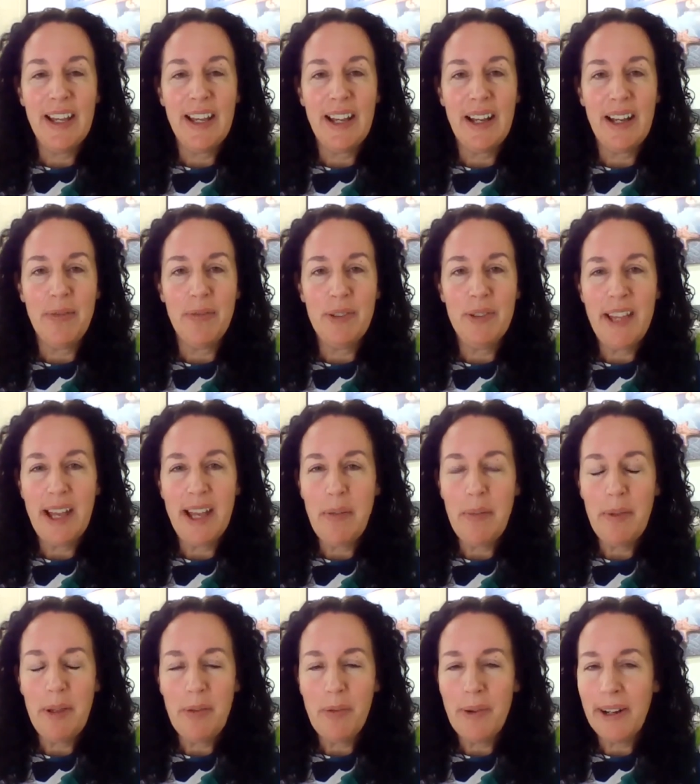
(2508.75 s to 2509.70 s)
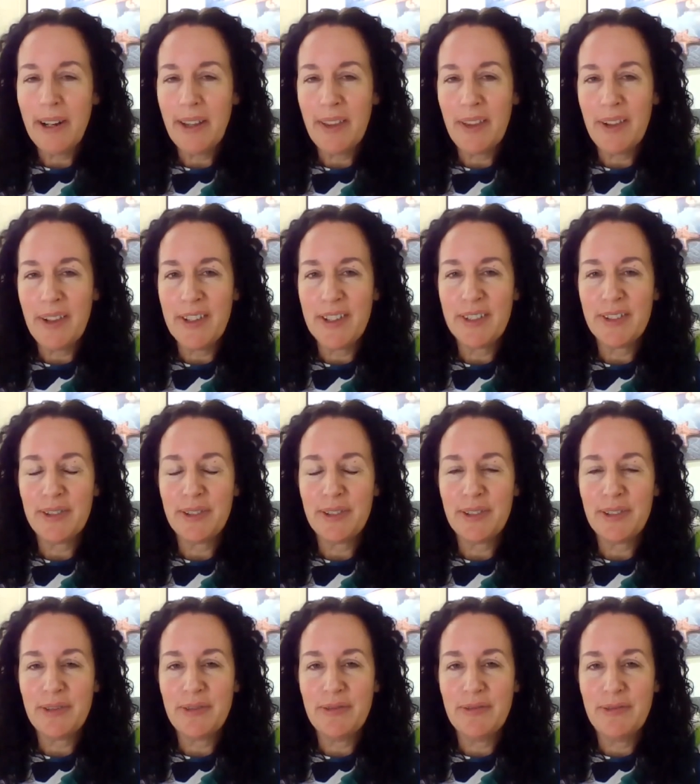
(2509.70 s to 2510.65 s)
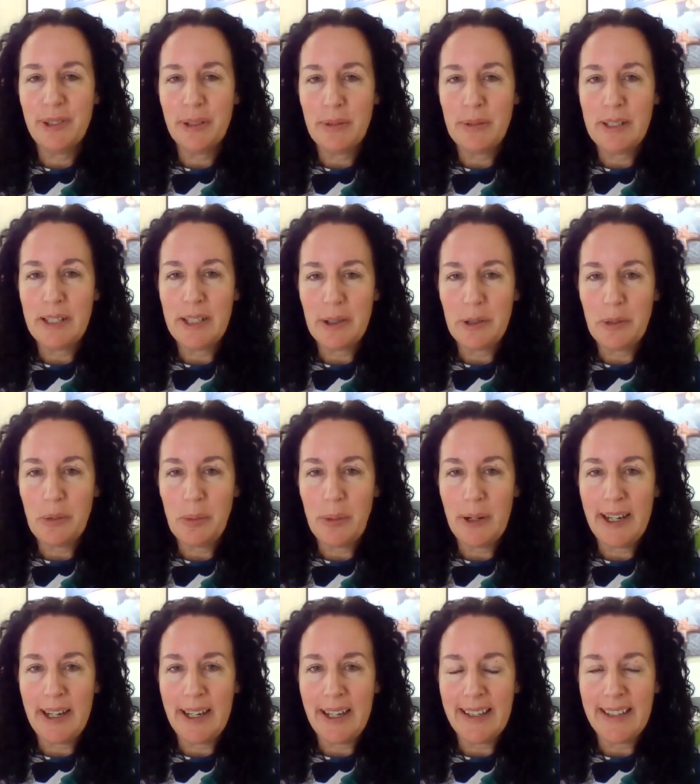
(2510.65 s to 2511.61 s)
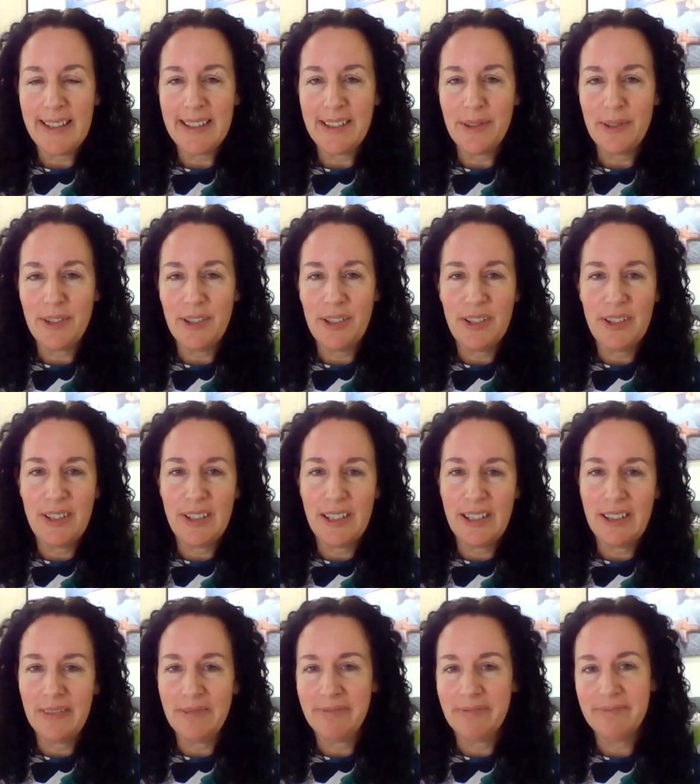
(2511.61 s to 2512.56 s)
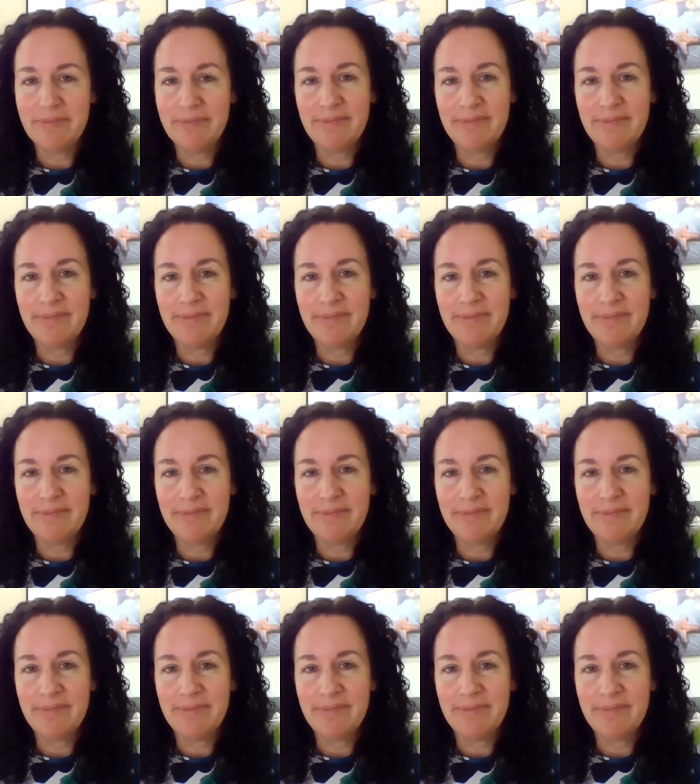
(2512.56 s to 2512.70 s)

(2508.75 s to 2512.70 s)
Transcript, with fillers: Um, would that be one of those sort of real deal breakers, or do you think?